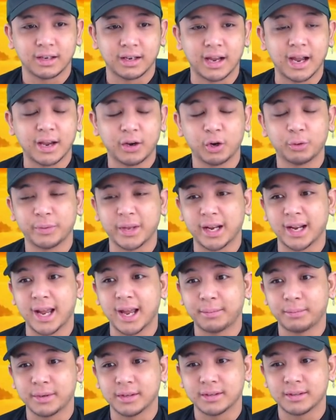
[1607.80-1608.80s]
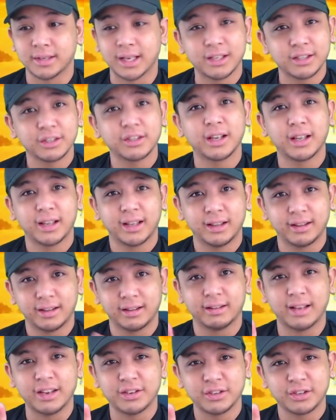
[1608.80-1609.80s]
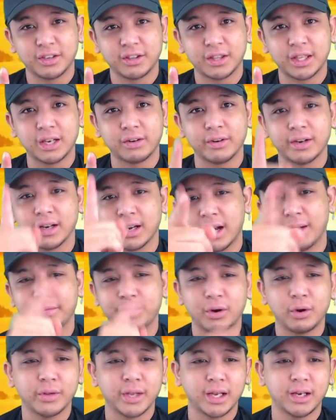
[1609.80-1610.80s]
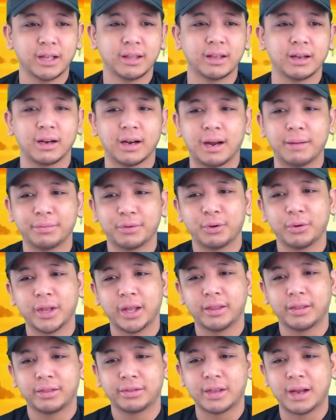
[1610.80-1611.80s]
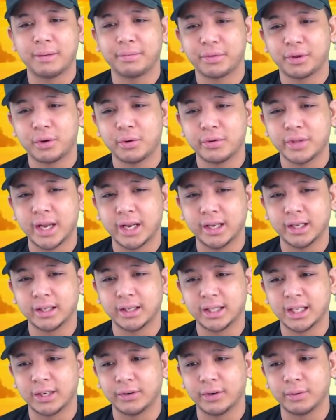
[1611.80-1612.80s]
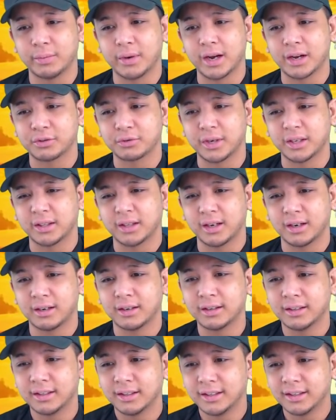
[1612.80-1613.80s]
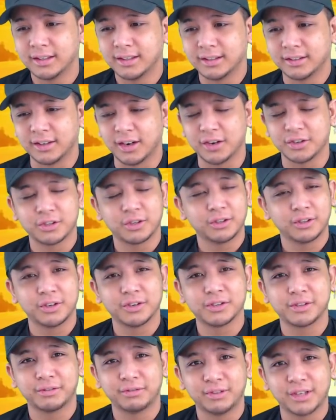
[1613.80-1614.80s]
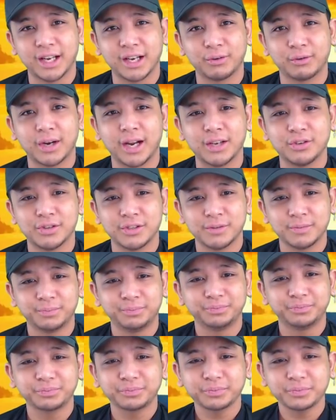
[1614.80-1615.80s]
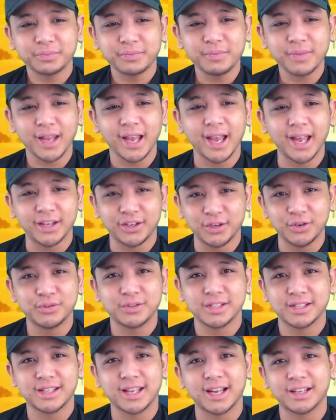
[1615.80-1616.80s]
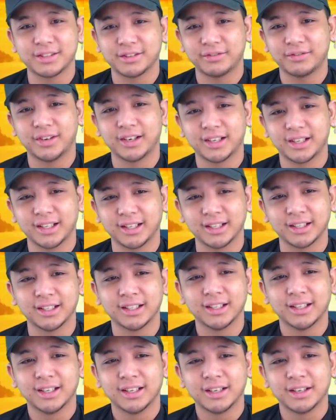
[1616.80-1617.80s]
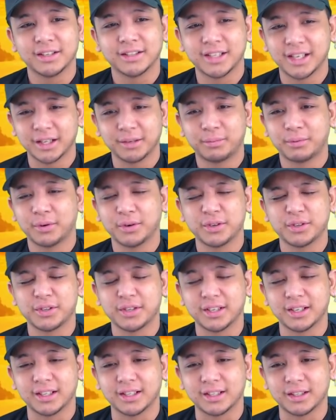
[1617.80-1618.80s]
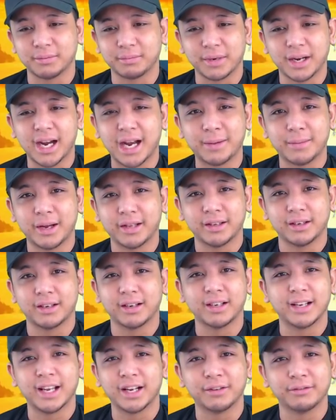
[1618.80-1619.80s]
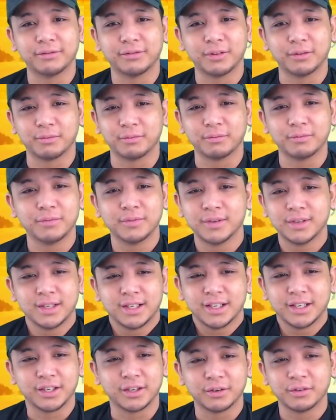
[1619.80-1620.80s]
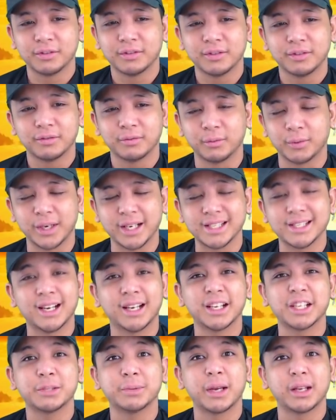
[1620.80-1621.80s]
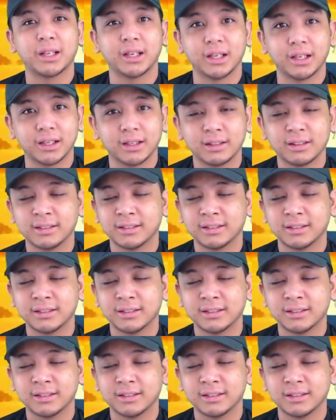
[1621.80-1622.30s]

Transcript: I hope that happens. That's a good theory. I'm throwing that in there. I'm throwing that in the theory box right there. Naruto learns the flying Raijin and uses that to fucking teleport behind Madara and hit him from, you know, when he's not expecting it,